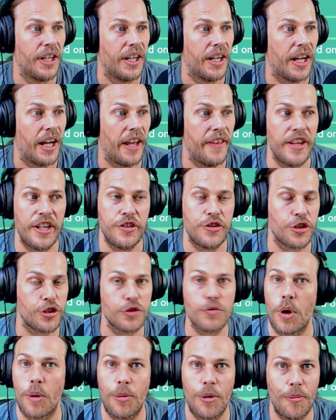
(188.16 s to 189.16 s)
and then just
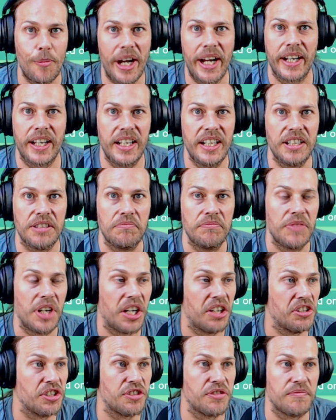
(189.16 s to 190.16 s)
swap them back in. And
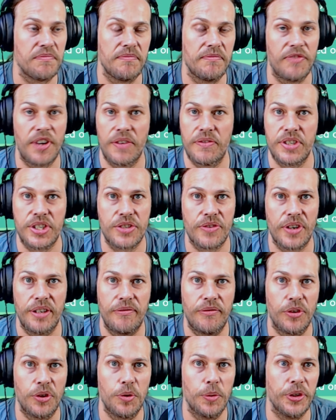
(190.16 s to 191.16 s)
it's very
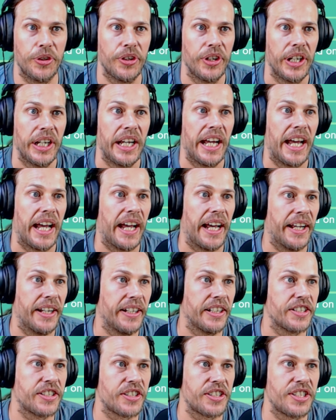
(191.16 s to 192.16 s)
straightforward. And
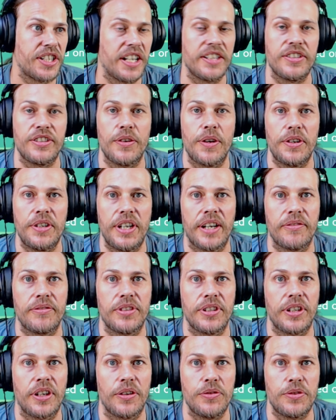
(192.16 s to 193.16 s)
as I said, you only have to
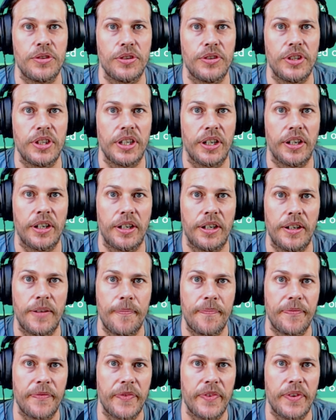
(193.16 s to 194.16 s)
go to the
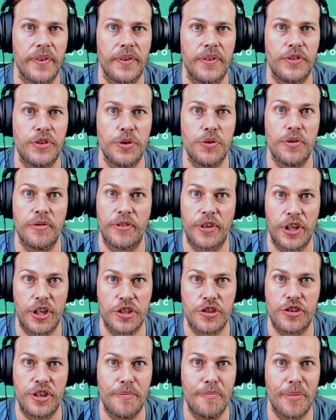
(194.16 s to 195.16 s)
do the first
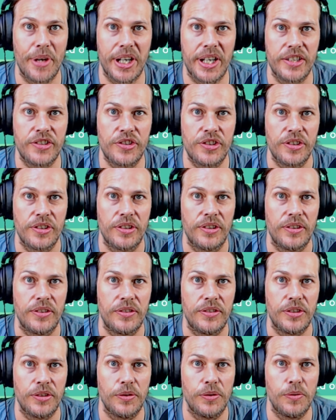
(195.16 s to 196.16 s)
gym badge
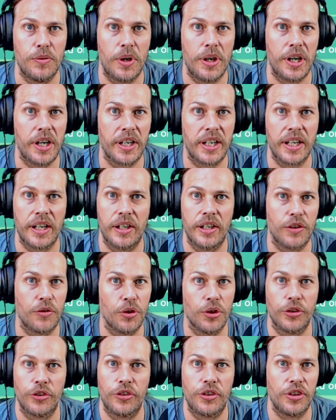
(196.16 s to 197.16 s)
to get
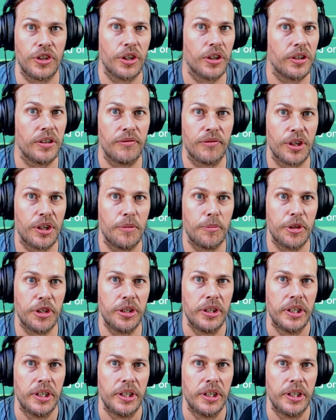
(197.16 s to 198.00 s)
across to the Isle of Armor.